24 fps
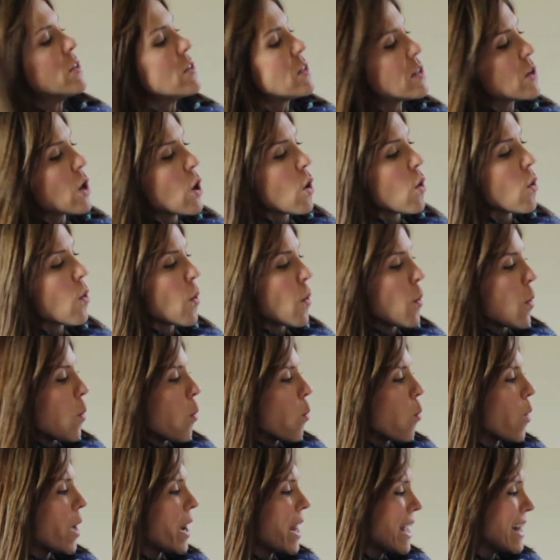So
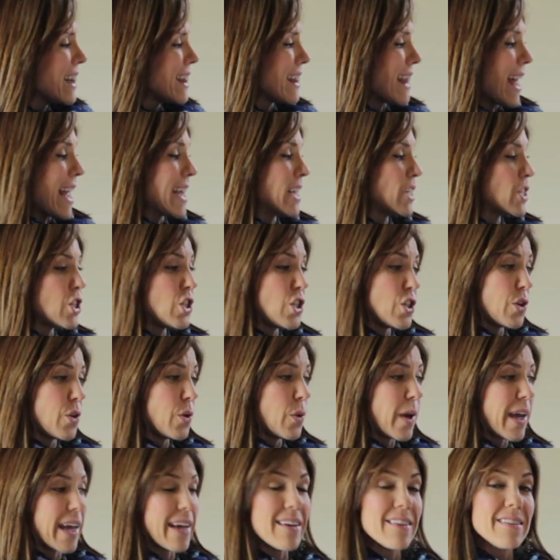what I'd like to
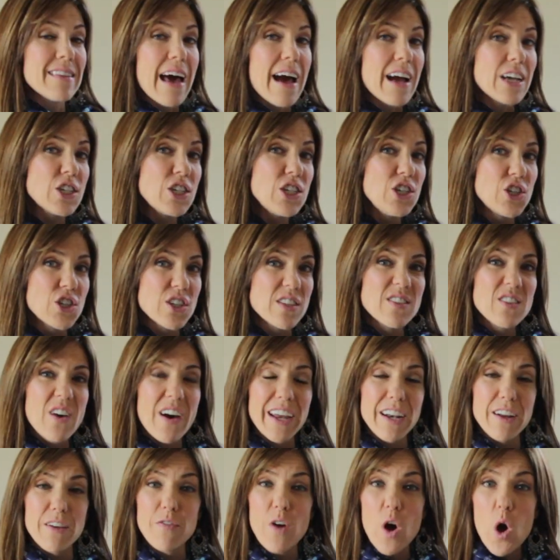do is actually just
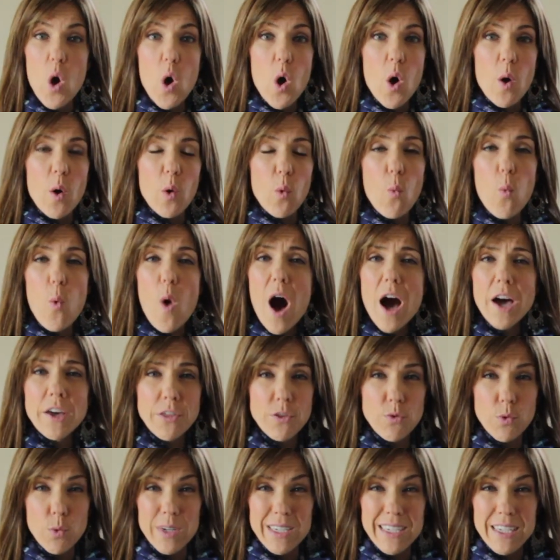kind of
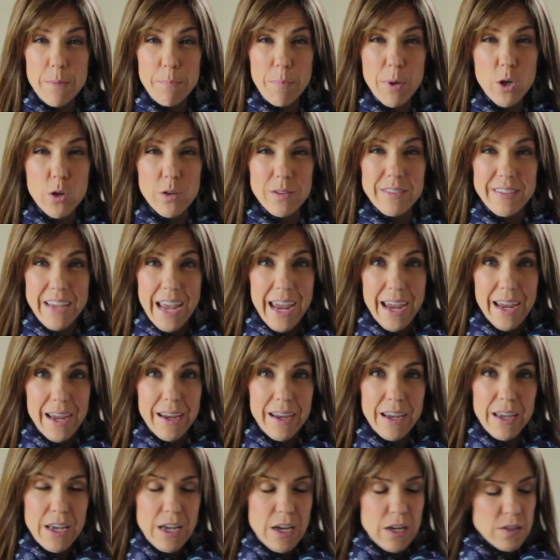walk through a typical
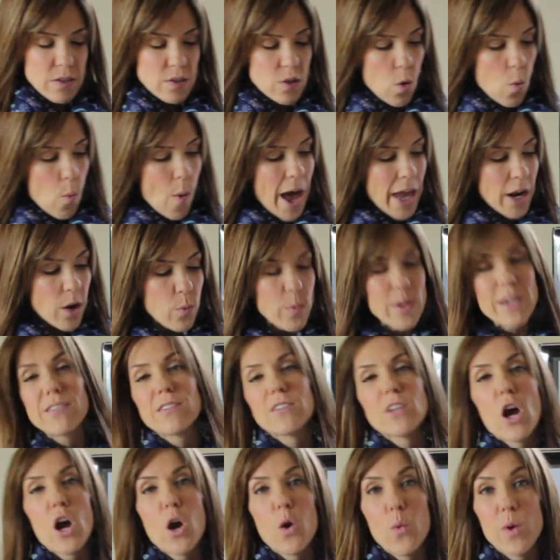day. So why don't we
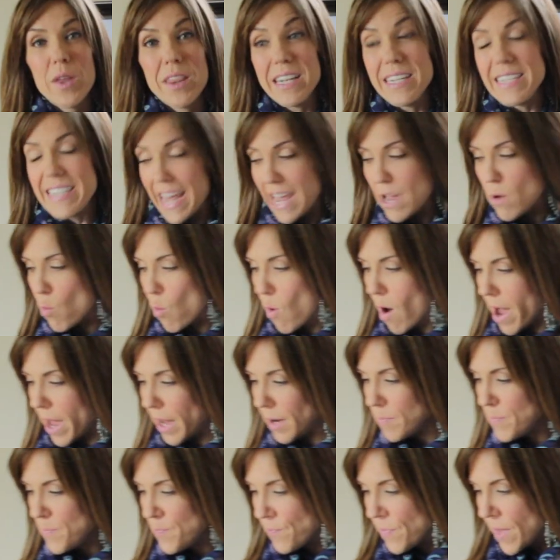start with day
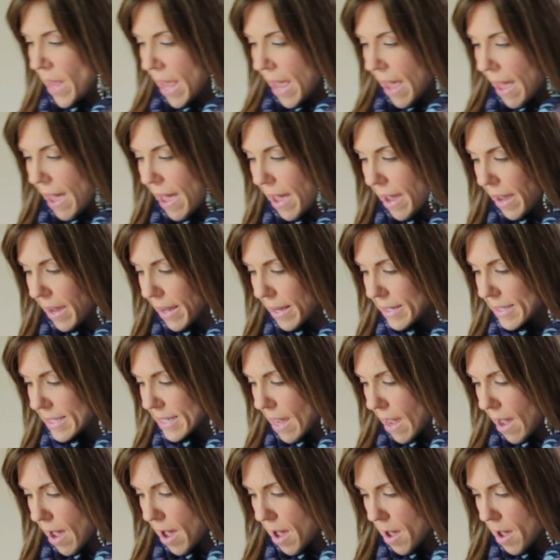1, and